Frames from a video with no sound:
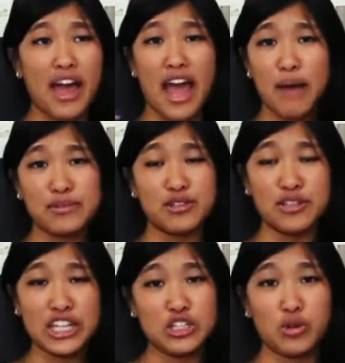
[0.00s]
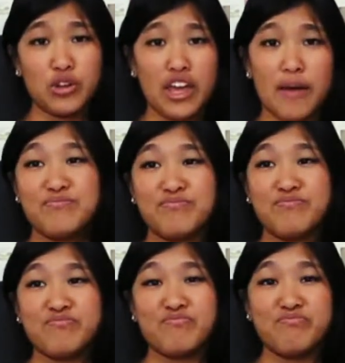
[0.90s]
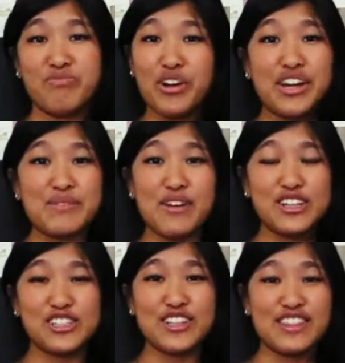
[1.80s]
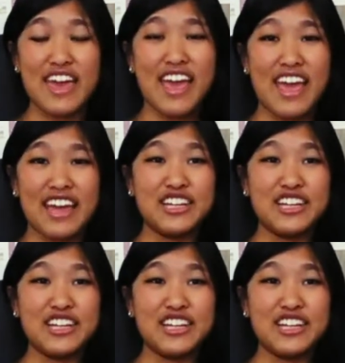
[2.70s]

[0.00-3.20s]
I absolutely adore them. Pretty much they